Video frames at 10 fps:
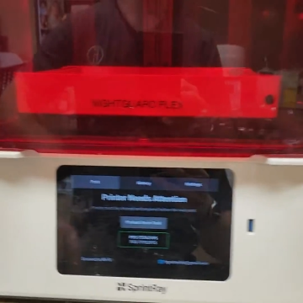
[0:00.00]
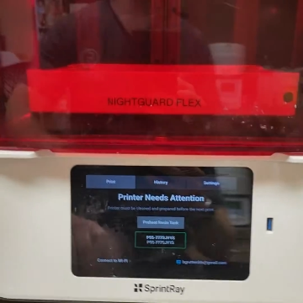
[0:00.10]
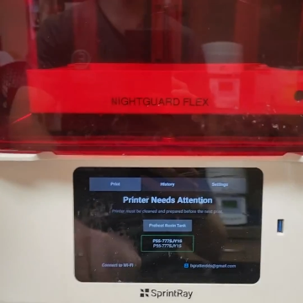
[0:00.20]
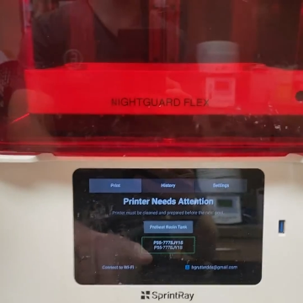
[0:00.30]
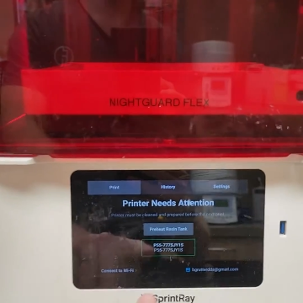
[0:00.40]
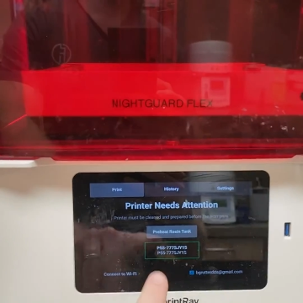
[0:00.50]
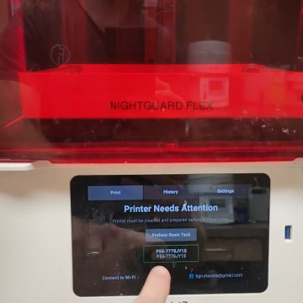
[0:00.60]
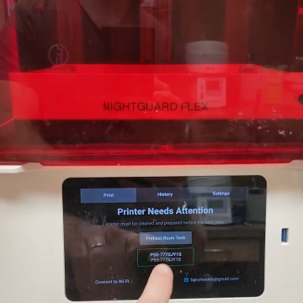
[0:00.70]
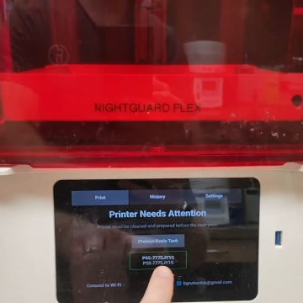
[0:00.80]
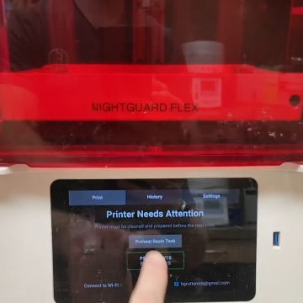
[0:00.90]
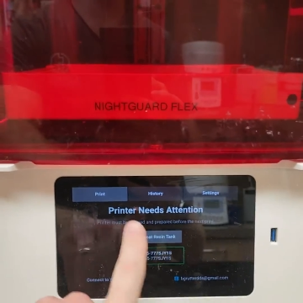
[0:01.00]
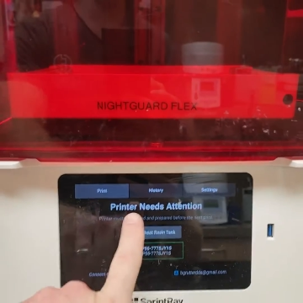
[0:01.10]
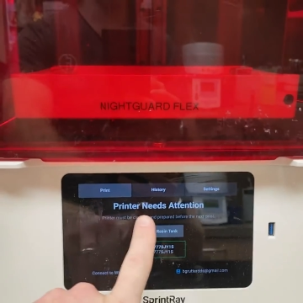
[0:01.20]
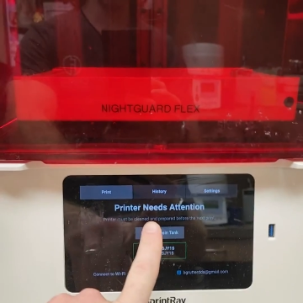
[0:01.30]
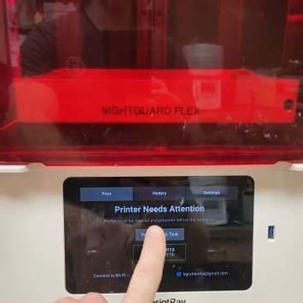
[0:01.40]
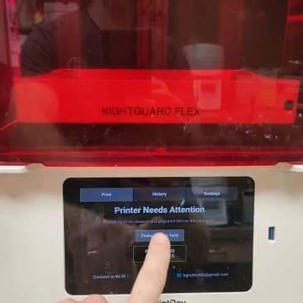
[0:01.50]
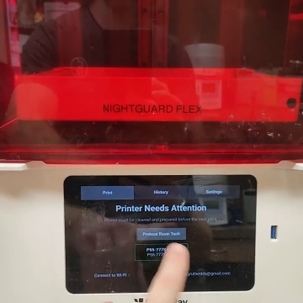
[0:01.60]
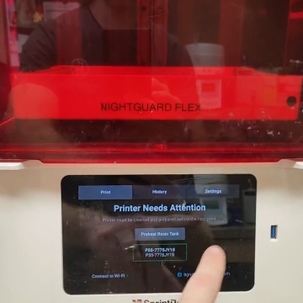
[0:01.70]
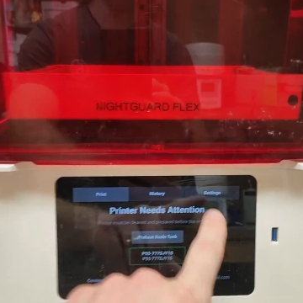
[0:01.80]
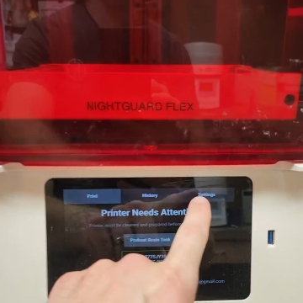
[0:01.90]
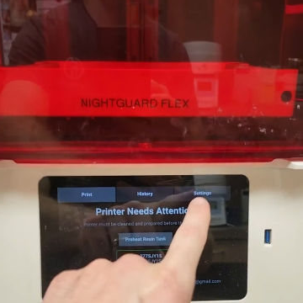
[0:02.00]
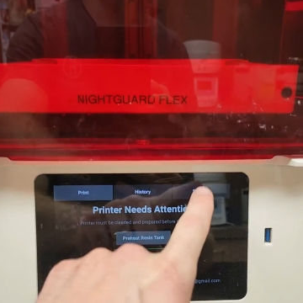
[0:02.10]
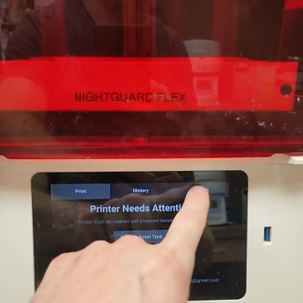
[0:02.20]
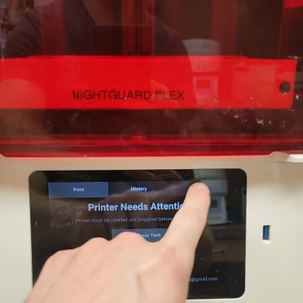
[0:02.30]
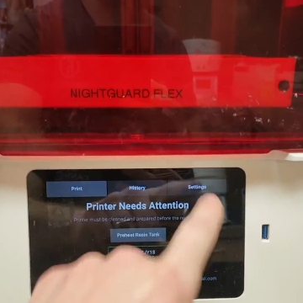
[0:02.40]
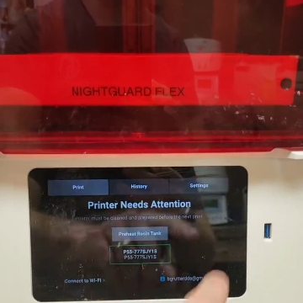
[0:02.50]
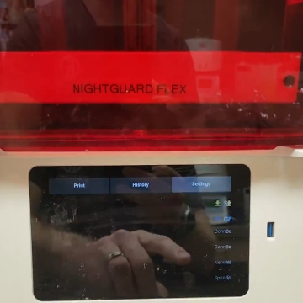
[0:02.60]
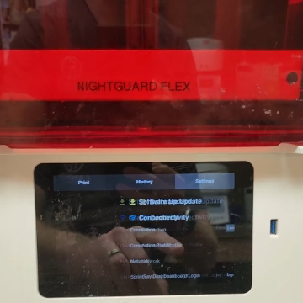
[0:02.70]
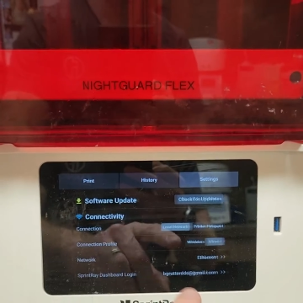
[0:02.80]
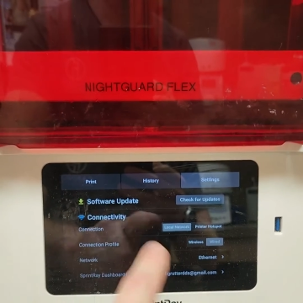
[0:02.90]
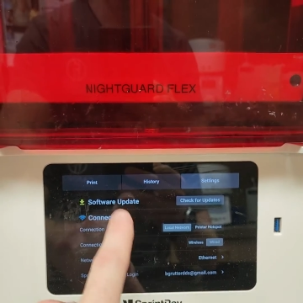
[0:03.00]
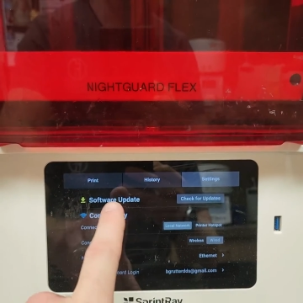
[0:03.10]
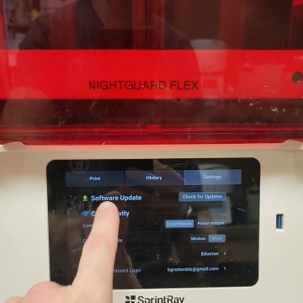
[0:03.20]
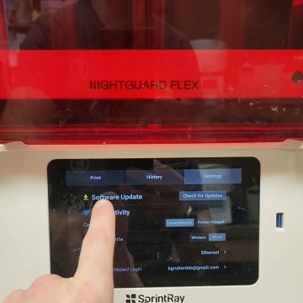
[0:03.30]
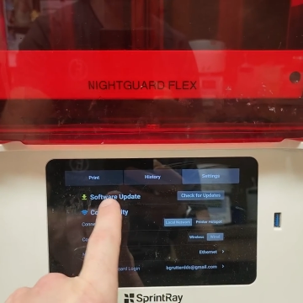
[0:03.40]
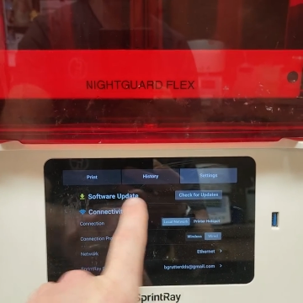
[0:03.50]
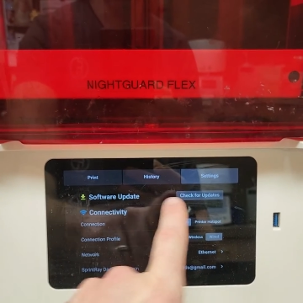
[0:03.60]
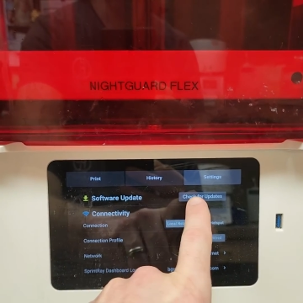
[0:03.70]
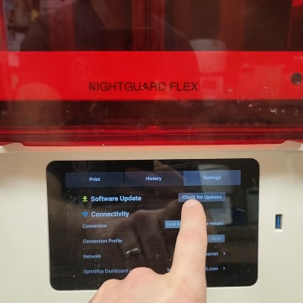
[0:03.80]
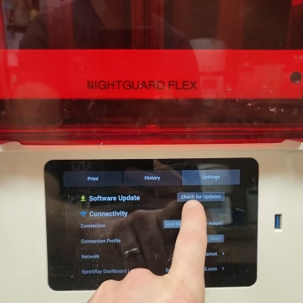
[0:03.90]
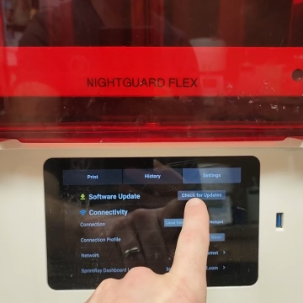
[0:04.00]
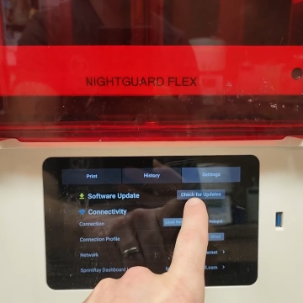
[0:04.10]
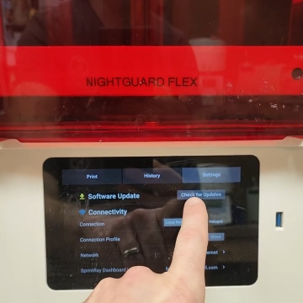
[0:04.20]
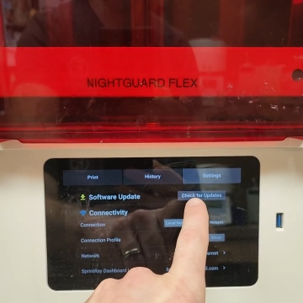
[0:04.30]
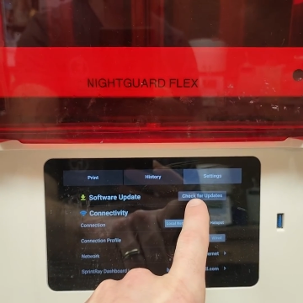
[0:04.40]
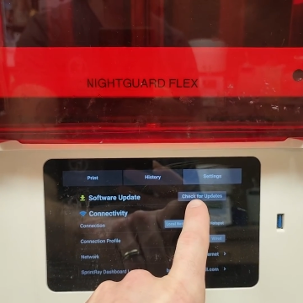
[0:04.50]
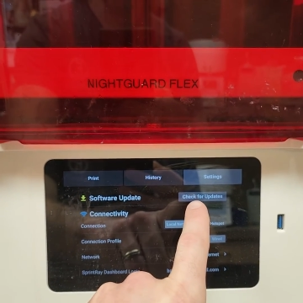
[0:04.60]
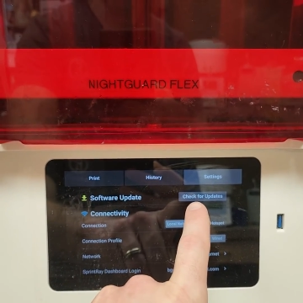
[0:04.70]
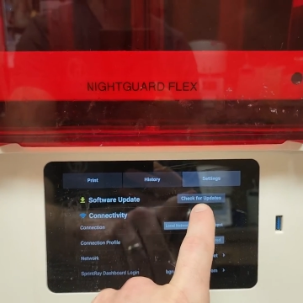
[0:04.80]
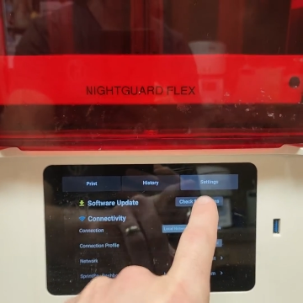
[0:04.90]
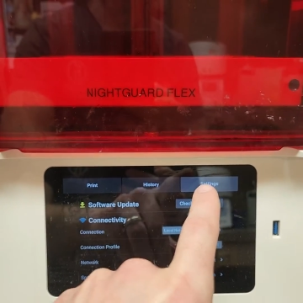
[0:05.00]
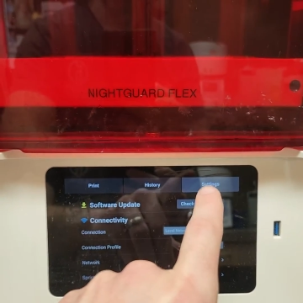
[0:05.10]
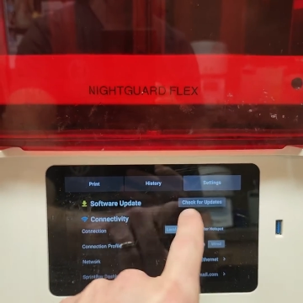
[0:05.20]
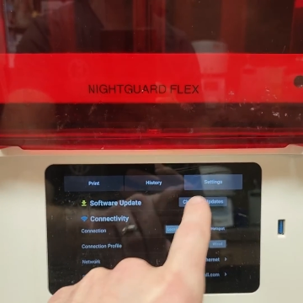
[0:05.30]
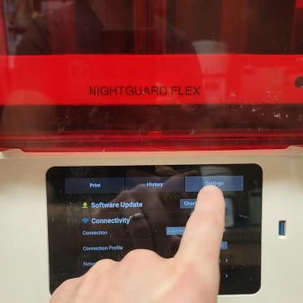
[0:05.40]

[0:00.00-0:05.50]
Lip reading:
[unreadable: no face in view]